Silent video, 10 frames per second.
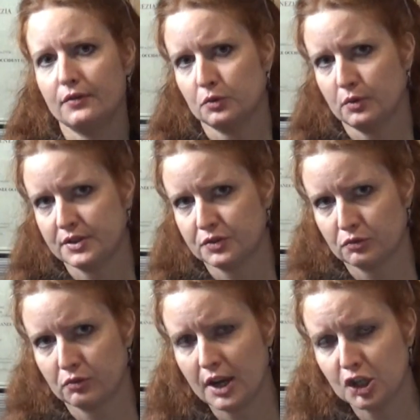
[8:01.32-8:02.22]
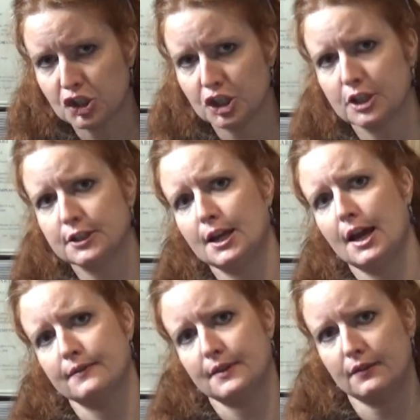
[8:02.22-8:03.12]
then the Restoration,
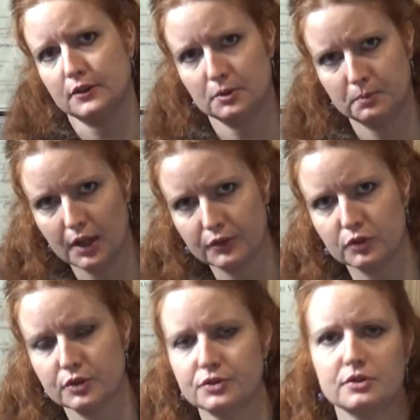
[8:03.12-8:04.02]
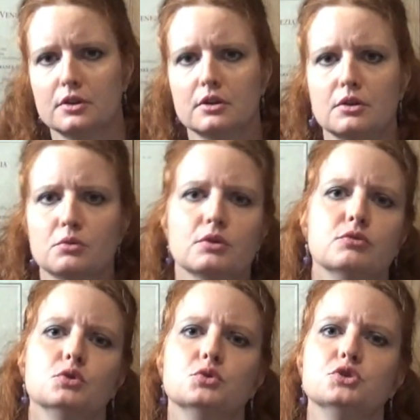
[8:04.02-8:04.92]
and then the Bloodless
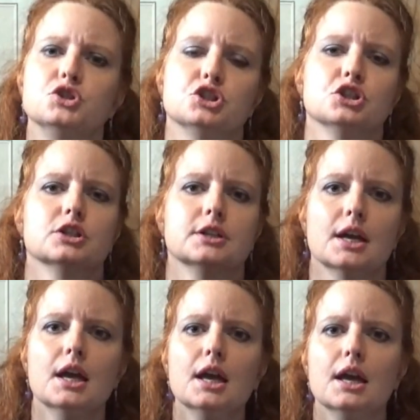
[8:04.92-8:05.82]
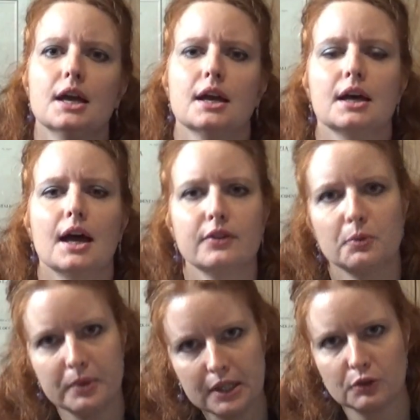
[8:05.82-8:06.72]
Revolution, and
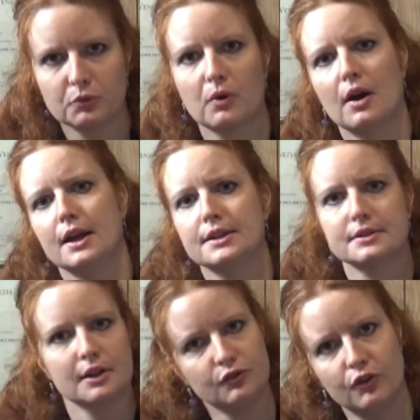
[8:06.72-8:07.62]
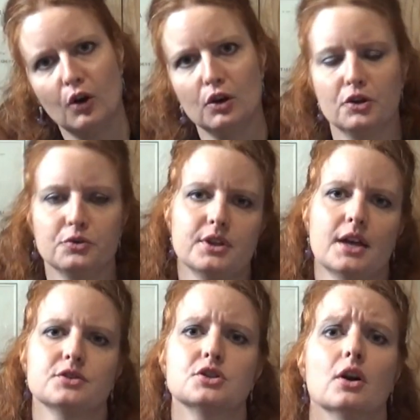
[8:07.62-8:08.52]
the Bill of Rights that follows,
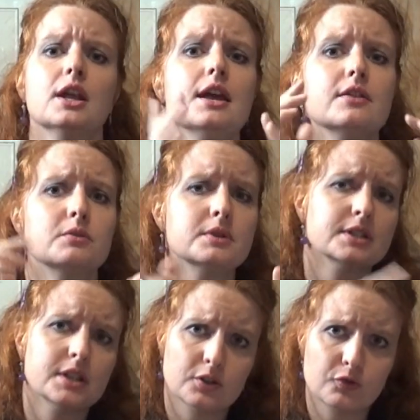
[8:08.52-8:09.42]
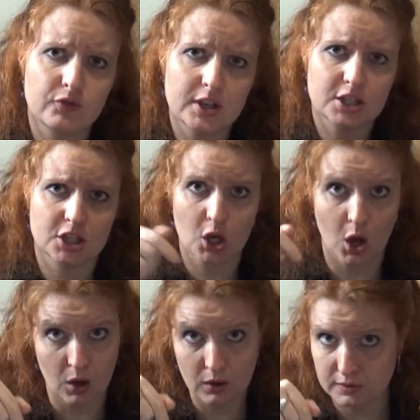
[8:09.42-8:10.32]
and so on. There is another
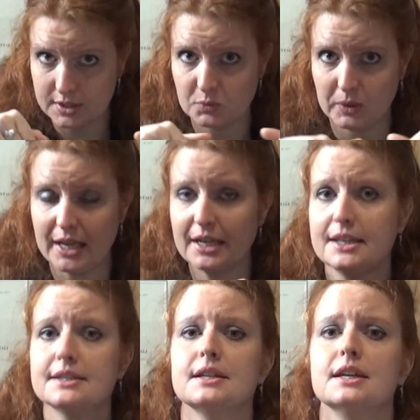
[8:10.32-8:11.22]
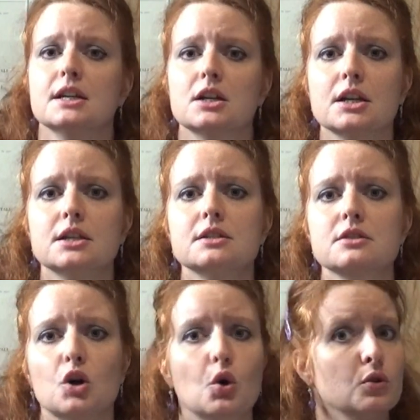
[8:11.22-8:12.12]
video on this playlist here. It
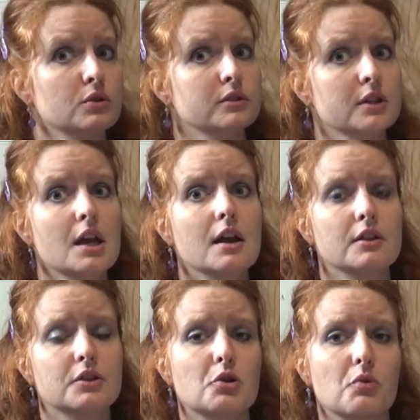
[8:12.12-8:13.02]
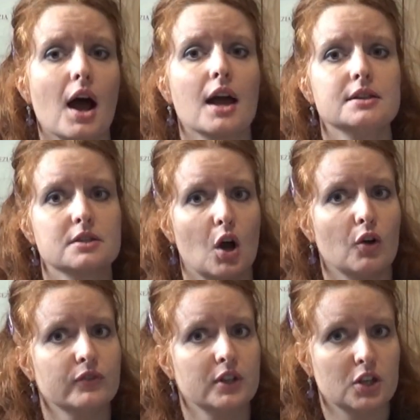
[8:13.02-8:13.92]
is called The Rise
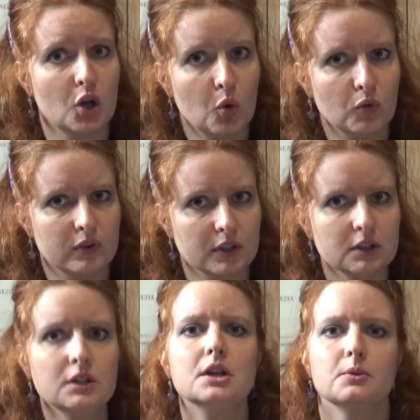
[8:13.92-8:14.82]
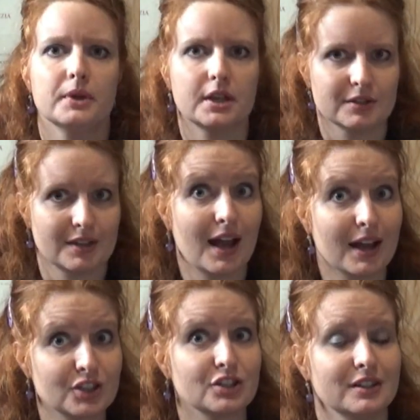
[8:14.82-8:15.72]
of the Novel, because
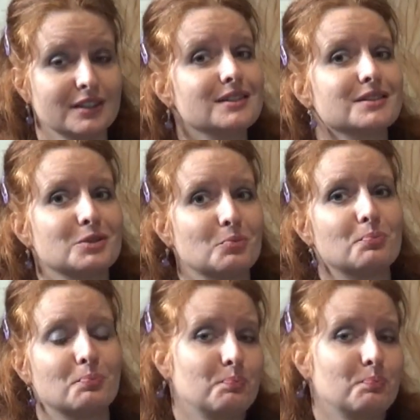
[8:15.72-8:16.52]
actually it is the